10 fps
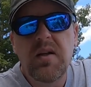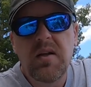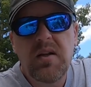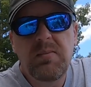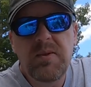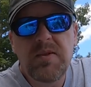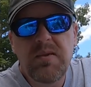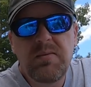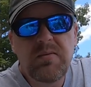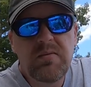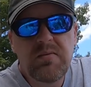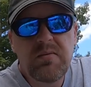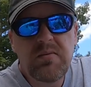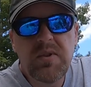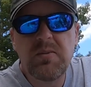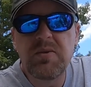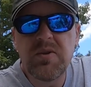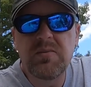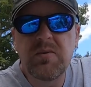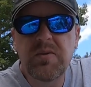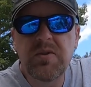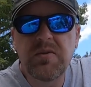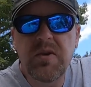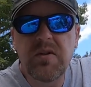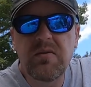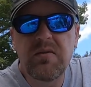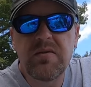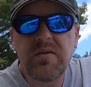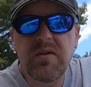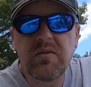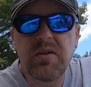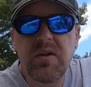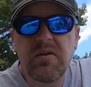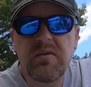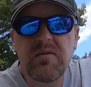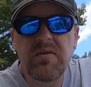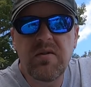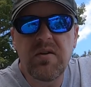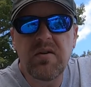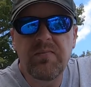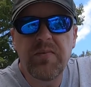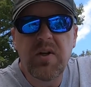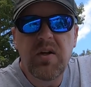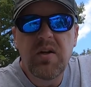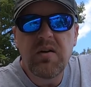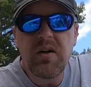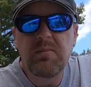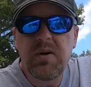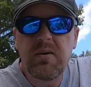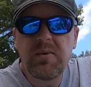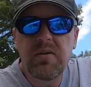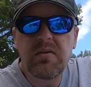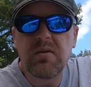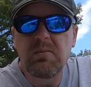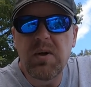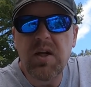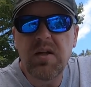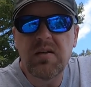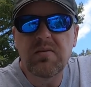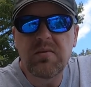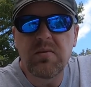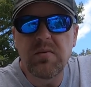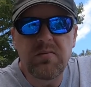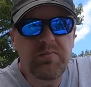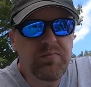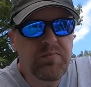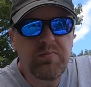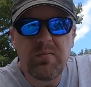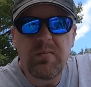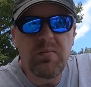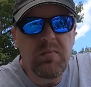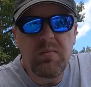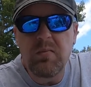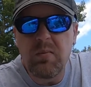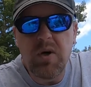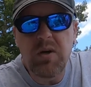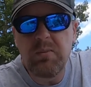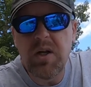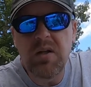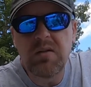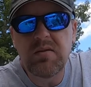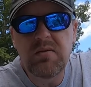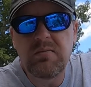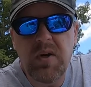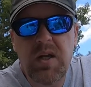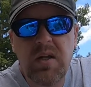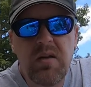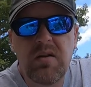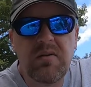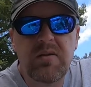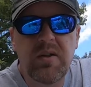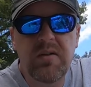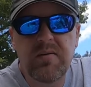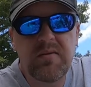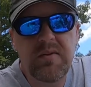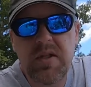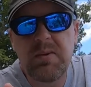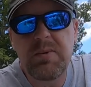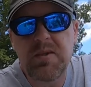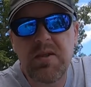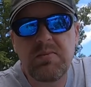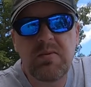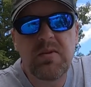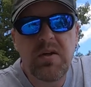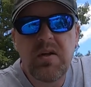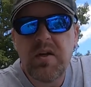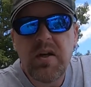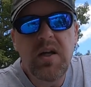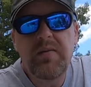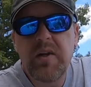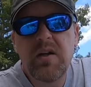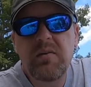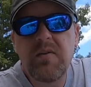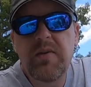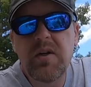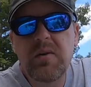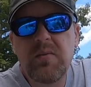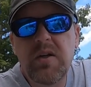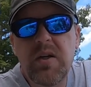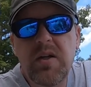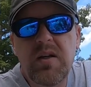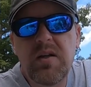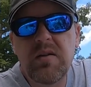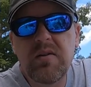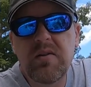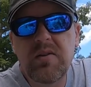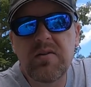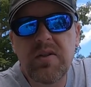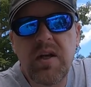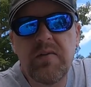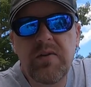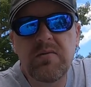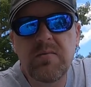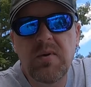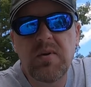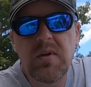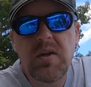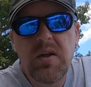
Keep it simple. Keep it simple with your trailers on colors. Green pumpkin or black or watermelon, red. Keep it simple. And if you get real funky one day and you just kind of feel squirrely,